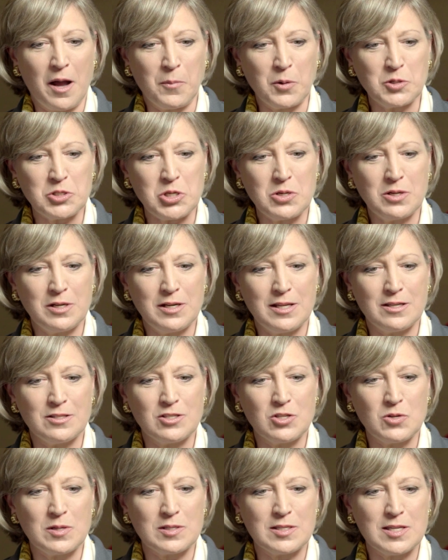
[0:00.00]
opportunity
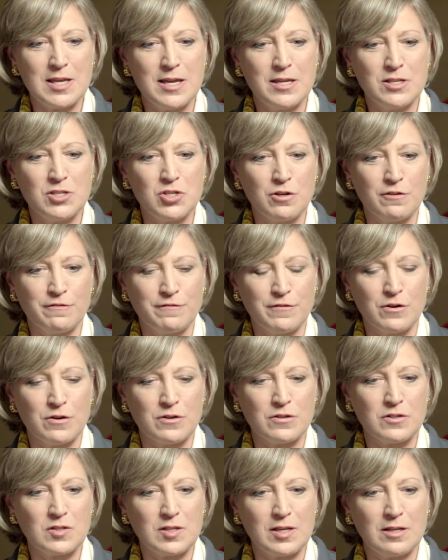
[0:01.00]
to attend your
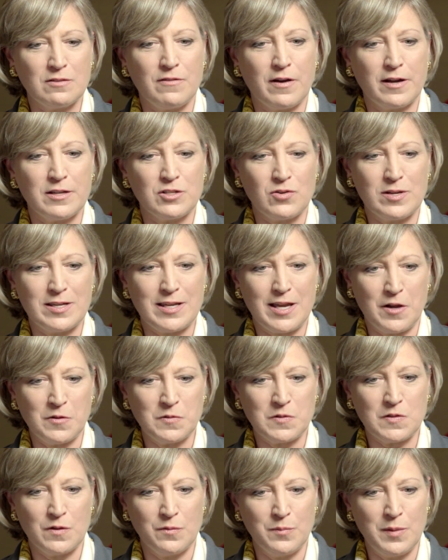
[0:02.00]
first advisory
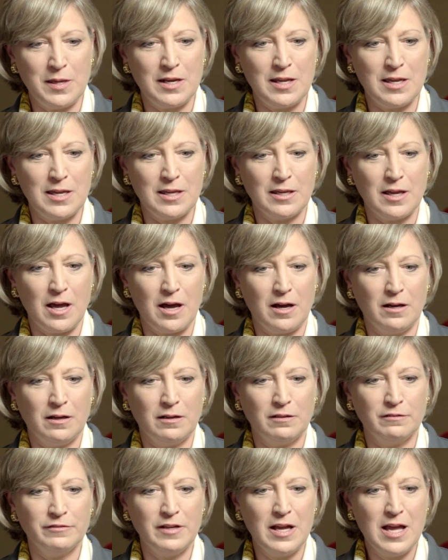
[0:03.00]
council meeting
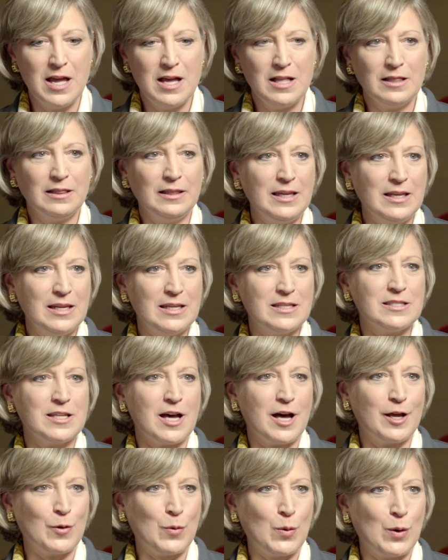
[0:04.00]
of
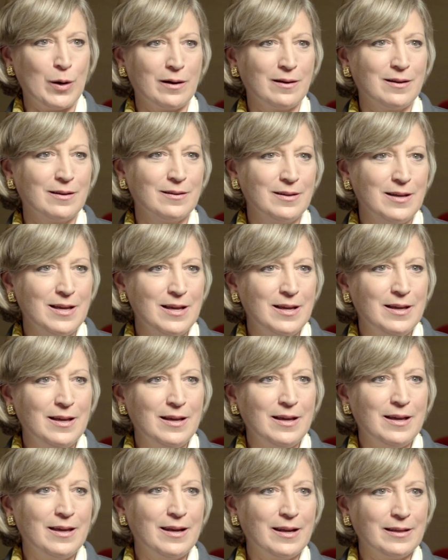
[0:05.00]
leanin.org.
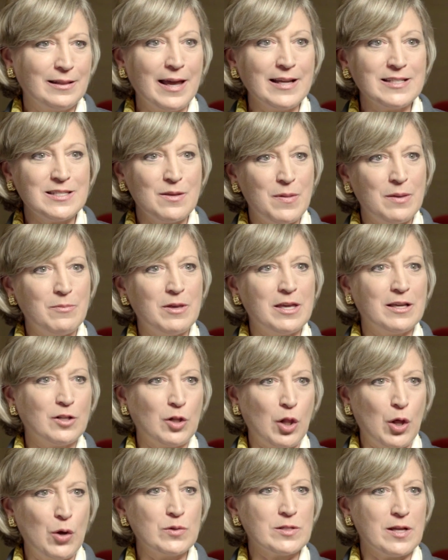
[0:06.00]
And I'd like to maybe
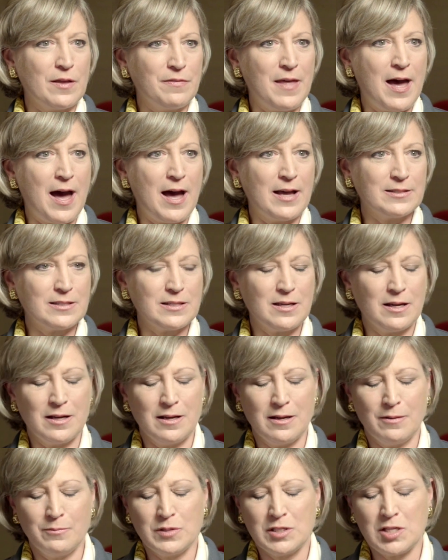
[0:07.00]
close on that
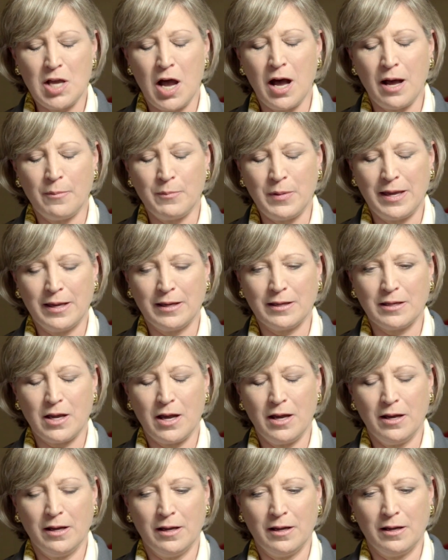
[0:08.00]

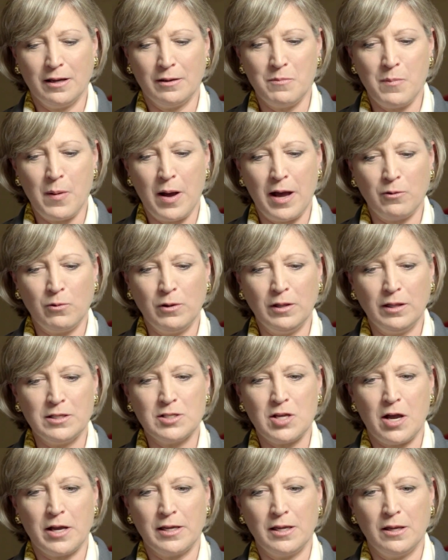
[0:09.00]
topic by
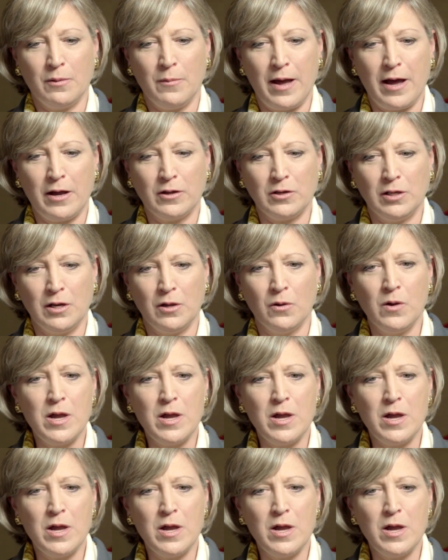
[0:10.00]
really talking about,